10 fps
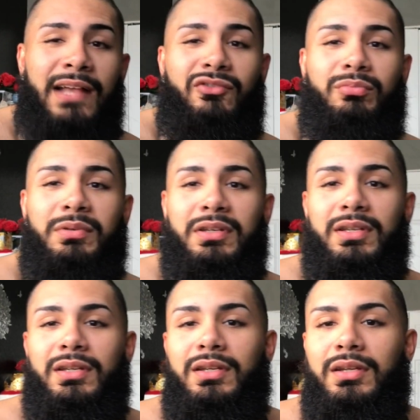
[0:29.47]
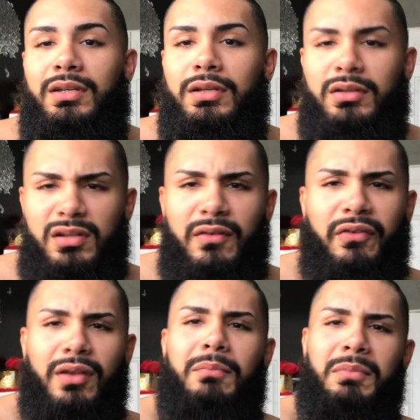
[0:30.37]
have to be, you
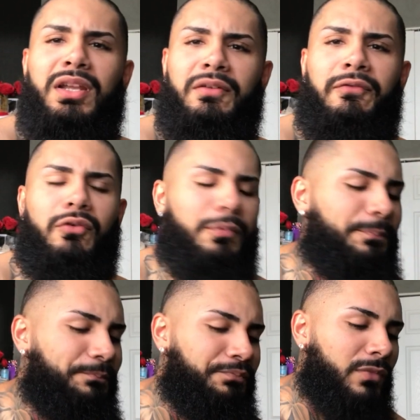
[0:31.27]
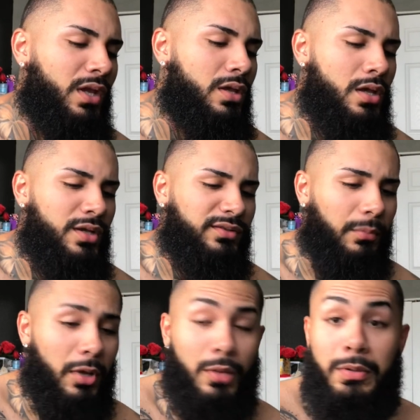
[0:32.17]
feel, meaningful.
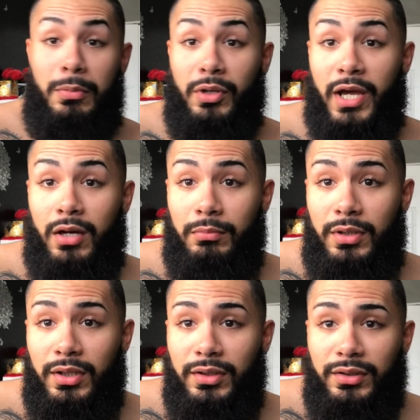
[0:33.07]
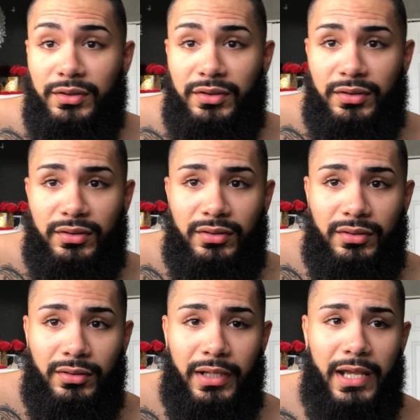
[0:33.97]
Some other people get them because
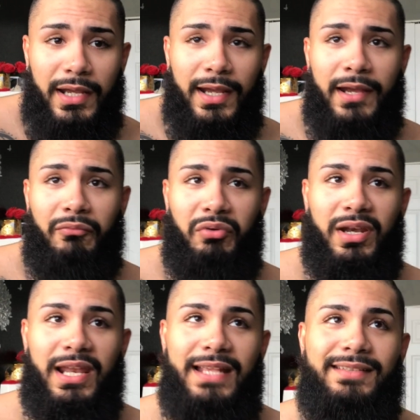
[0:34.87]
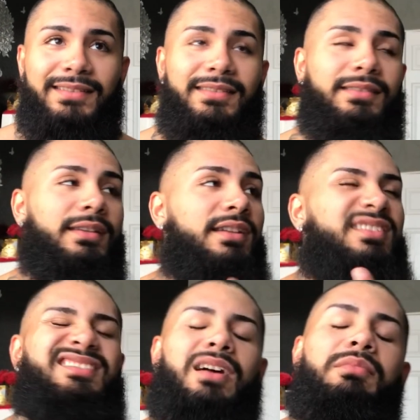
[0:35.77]
it relates
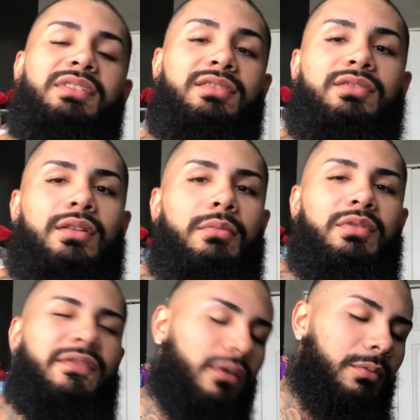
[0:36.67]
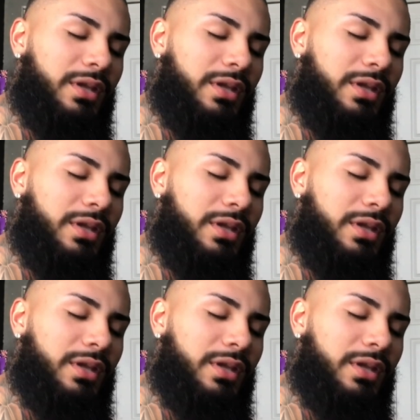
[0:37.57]
something to them. You feel